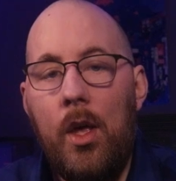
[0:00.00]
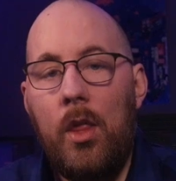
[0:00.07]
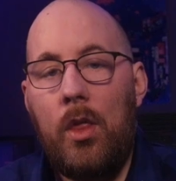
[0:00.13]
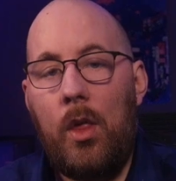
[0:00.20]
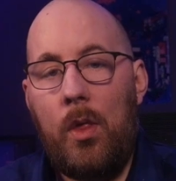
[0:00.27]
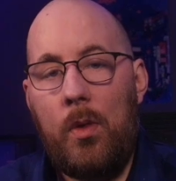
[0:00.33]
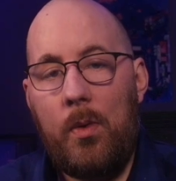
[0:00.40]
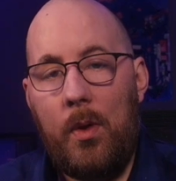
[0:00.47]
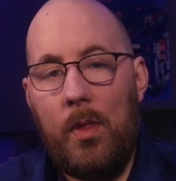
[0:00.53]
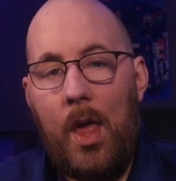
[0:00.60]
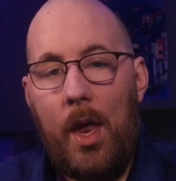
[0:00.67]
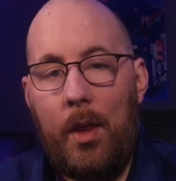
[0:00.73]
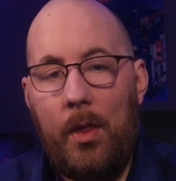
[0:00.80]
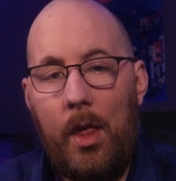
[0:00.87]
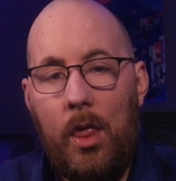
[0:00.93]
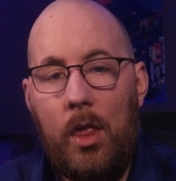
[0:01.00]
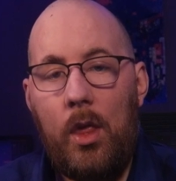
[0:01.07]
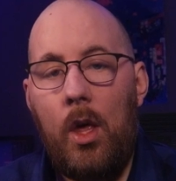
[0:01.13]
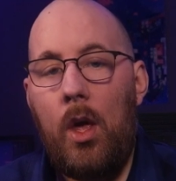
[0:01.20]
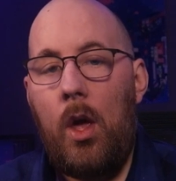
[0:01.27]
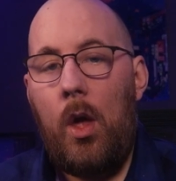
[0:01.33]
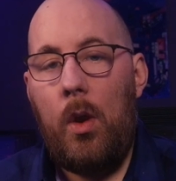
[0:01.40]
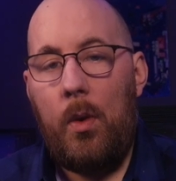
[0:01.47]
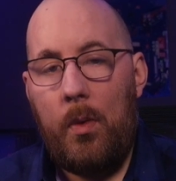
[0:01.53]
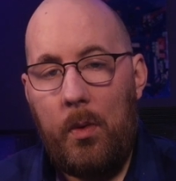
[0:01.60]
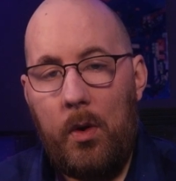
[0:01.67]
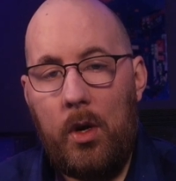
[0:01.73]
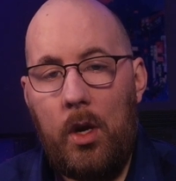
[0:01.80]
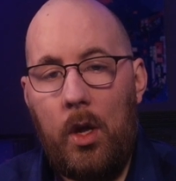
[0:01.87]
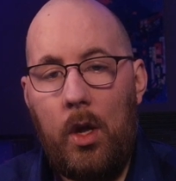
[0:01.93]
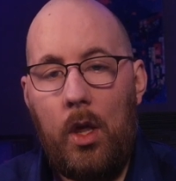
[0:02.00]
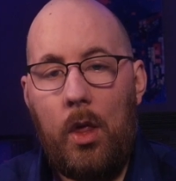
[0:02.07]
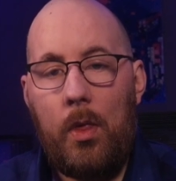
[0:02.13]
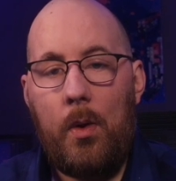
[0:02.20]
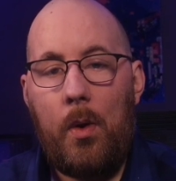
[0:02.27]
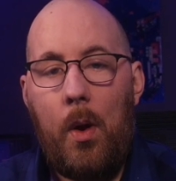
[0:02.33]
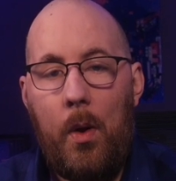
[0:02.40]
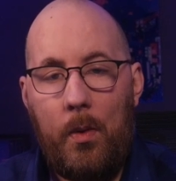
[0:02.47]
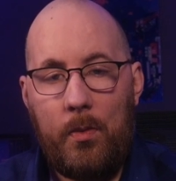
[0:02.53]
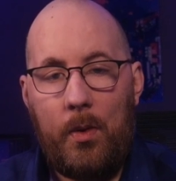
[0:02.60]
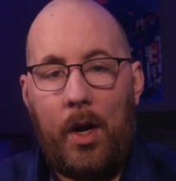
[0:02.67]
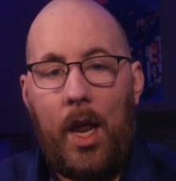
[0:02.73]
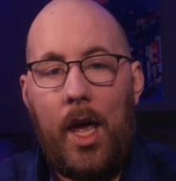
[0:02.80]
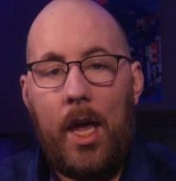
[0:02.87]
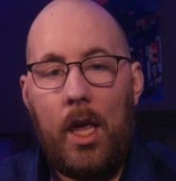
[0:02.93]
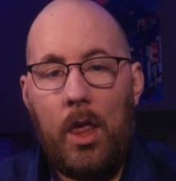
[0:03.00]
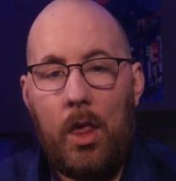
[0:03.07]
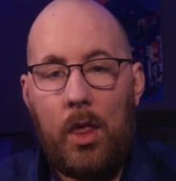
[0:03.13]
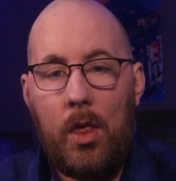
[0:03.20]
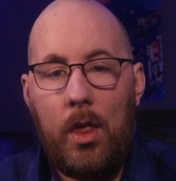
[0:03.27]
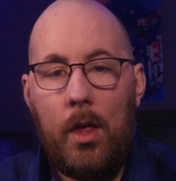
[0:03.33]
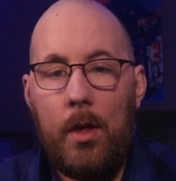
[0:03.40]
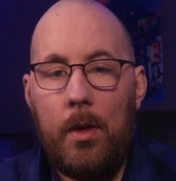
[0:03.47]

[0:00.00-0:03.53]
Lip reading: to Stream Elements in order to use their overlays.